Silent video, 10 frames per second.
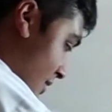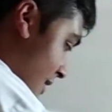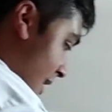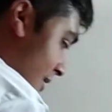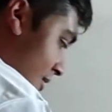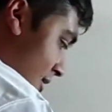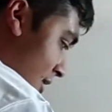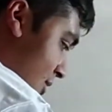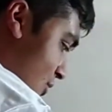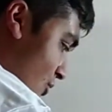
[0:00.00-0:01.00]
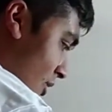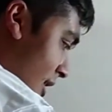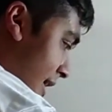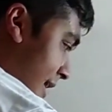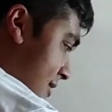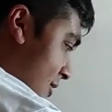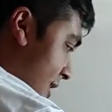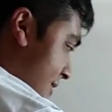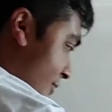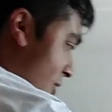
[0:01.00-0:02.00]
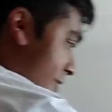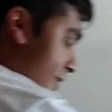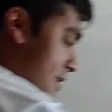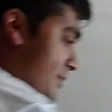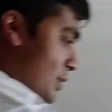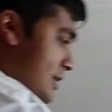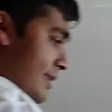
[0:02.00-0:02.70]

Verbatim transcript: okay? I'll just draw a line here. So these four are for the smaller